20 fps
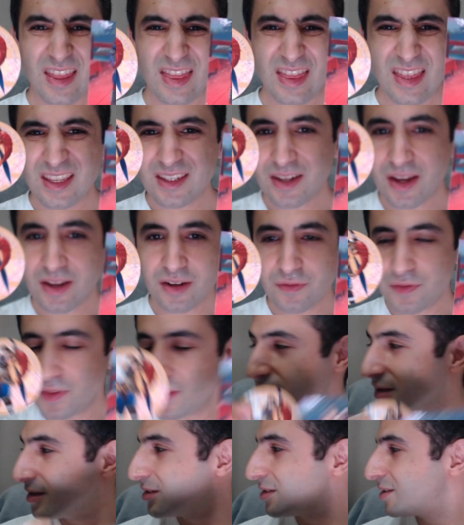these kind of
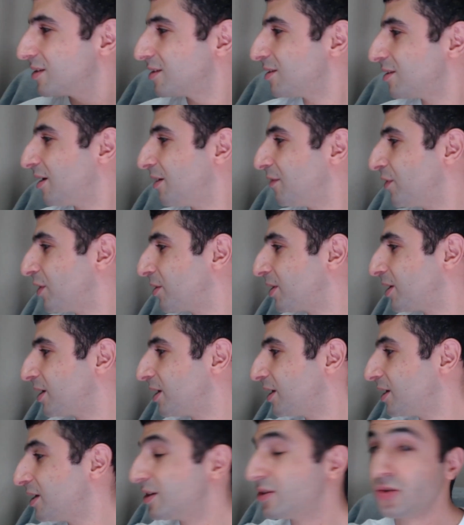things are
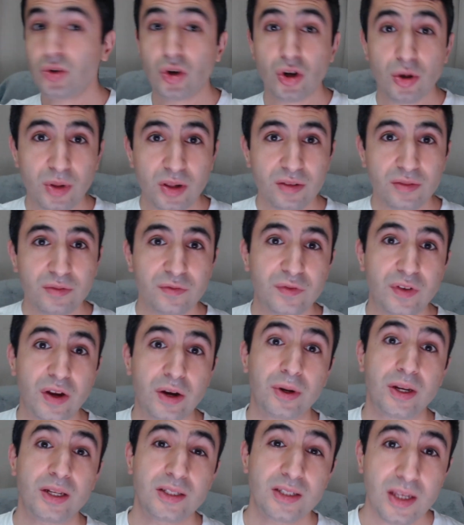very normal,
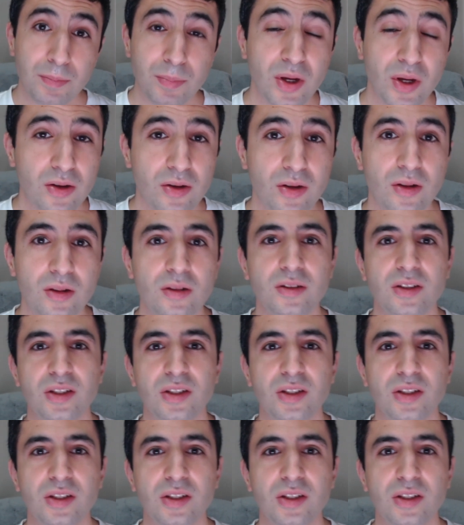very typical.